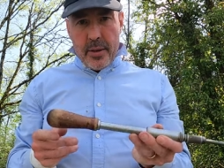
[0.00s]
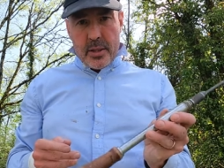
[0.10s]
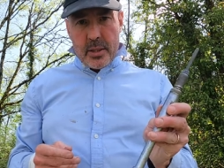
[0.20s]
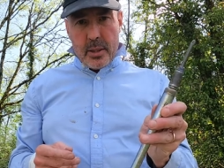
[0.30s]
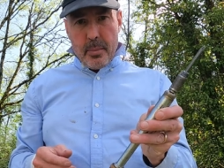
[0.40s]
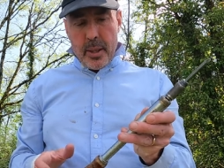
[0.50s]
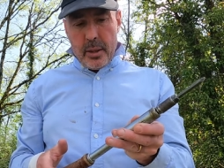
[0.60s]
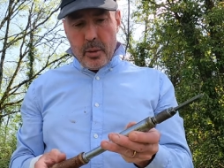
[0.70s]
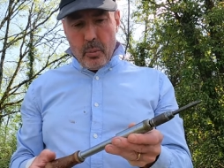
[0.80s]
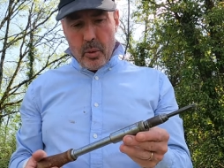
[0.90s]
This is the
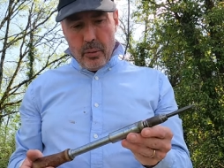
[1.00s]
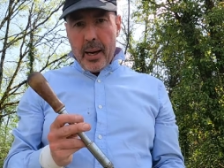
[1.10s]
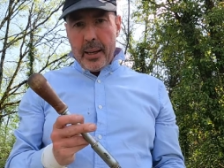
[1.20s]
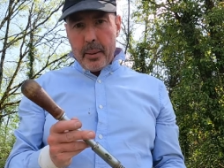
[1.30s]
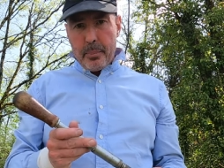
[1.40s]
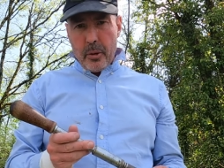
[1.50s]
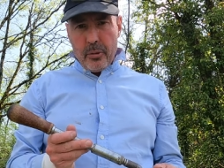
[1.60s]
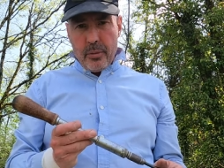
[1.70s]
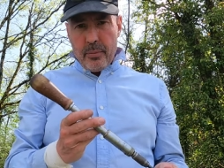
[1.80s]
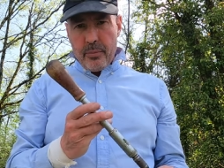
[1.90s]
medium one. I had
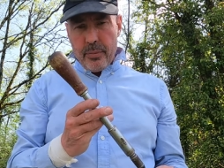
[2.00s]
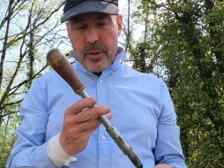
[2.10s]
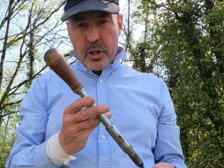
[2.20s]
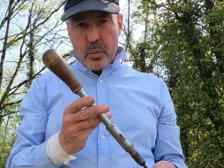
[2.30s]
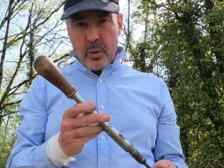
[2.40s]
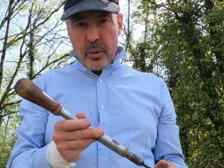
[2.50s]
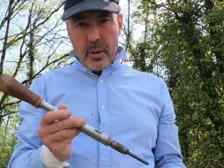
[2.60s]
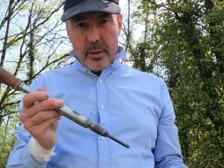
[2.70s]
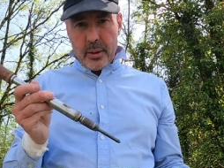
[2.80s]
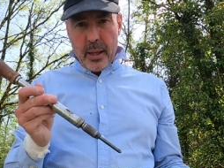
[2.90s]
both. This one
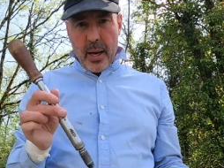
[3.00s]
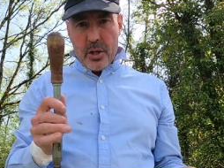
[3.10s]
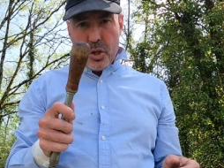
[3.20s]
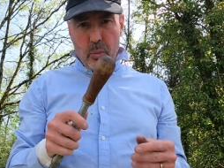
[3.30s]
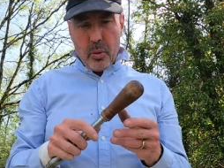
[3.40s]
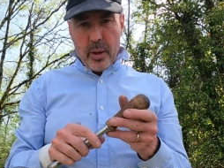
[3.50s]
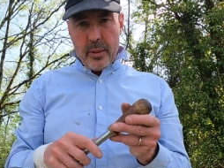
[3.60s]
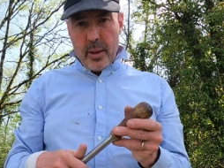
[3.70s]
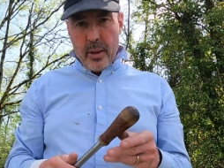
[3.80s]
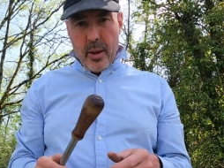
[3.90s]
and the larger one
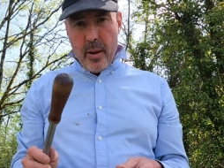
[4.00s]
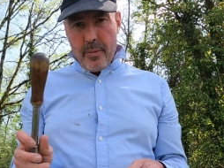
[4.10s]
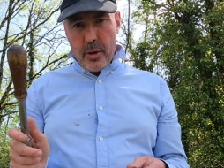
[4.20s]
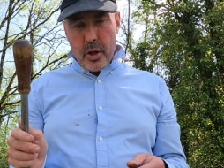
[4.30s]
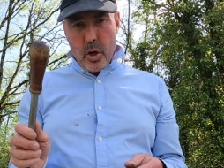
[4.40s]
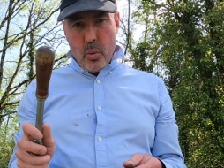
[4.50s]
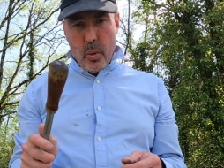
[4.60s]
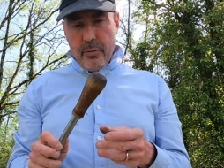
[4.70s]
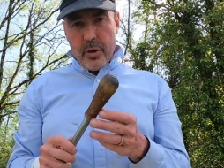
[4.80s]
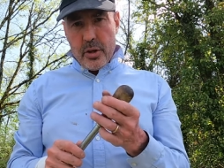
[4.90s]
in the new
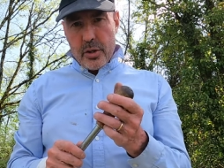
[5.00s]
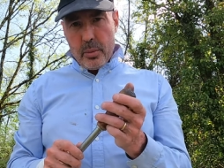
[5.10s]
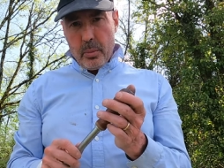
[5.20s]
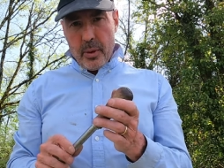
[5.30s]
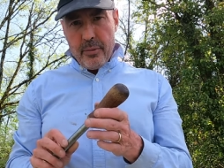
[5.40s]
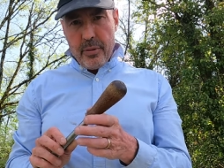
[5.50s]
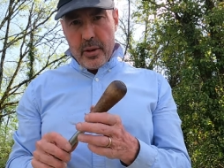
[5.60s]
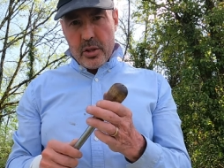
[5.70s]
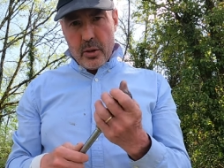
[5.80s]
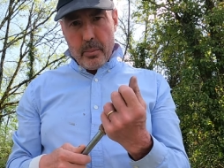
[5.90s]
version with
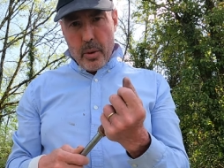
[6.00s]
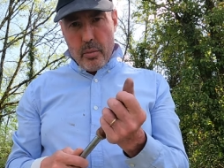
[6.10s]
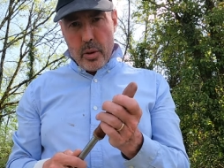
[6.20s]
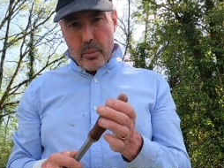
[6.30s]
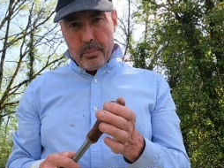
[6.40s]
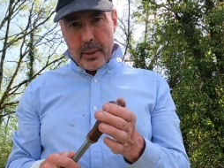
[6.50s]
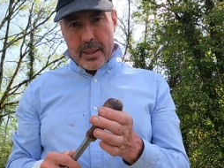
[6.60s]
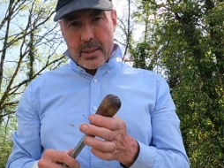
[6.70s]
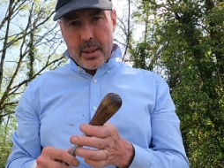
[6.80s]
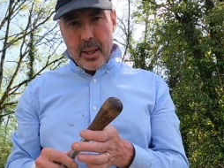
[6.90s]
the sort of maroon
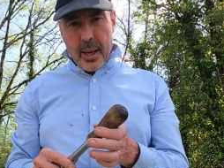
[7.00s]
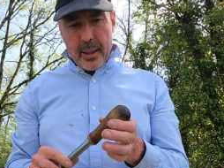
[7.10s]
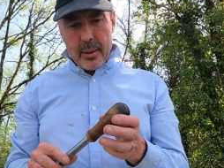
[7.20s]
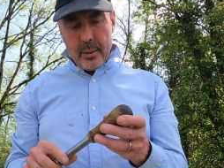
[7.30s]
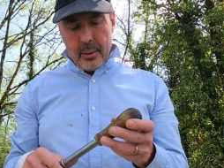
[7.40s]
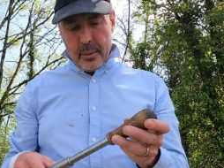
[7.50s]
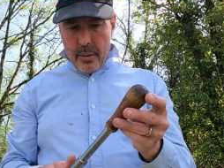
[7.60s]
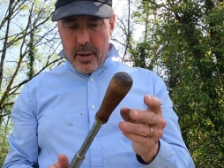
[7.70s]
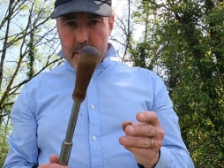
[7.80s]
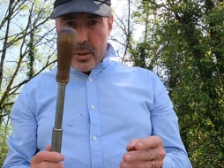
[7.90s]
plastic handle.
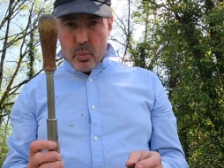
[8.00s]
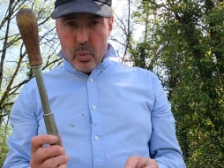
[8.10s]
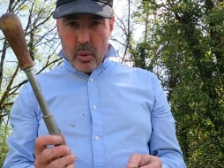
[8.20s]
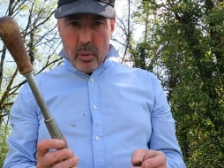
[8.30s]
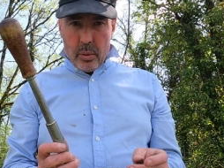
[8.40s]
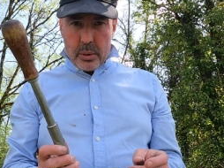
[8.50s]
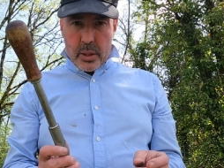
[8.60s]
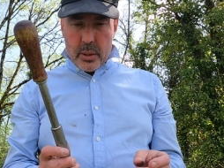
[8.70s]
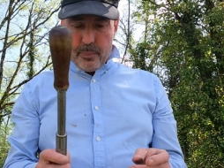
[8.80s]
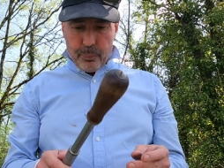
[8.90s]
This
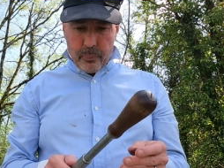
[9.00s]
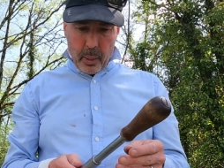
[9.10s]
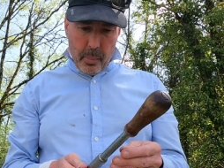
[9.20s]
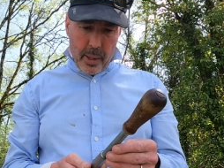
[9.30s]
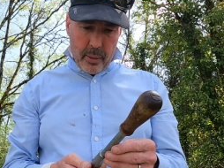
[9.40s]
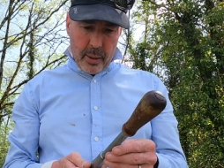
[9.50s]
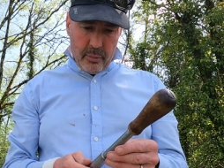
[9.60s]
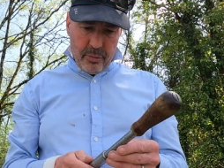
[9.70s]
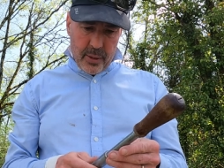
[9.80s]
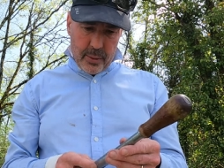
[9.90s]
was my
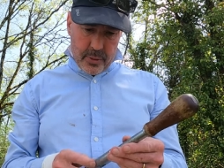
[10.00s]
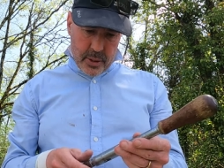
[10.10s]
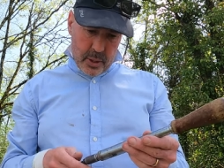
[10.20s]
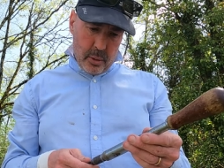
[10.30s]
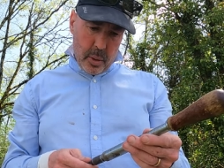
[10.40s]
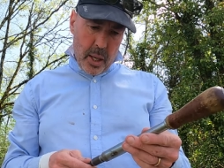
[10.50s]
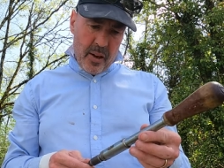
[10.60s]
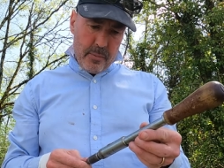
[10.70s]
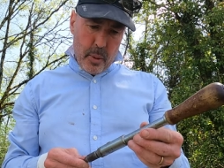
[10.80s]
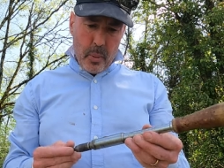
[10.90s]
grandfather's, who
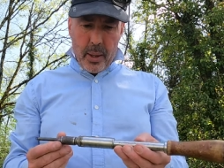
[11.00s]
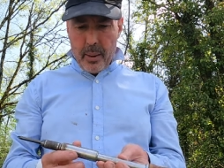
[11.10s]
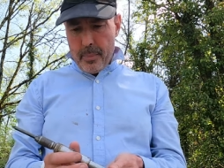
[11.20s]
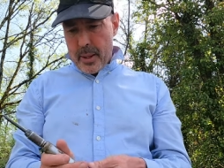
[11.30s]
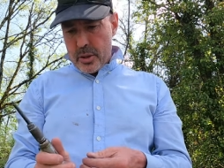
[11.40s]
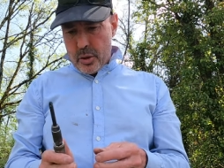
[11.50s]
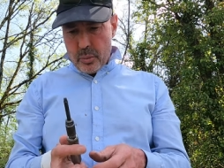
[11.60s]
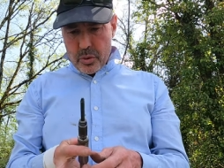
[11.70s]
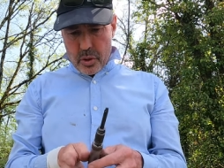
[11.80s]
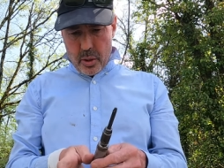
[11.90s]
gave me it when I had my
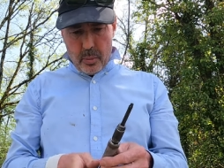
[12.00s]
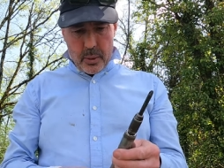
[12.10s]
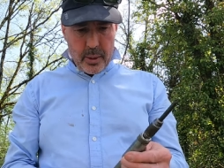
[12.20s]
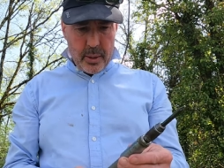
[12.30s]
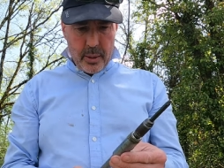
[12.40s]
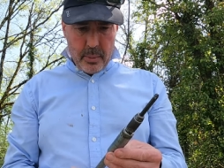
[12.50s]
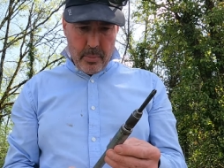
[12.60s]
tools stolen in the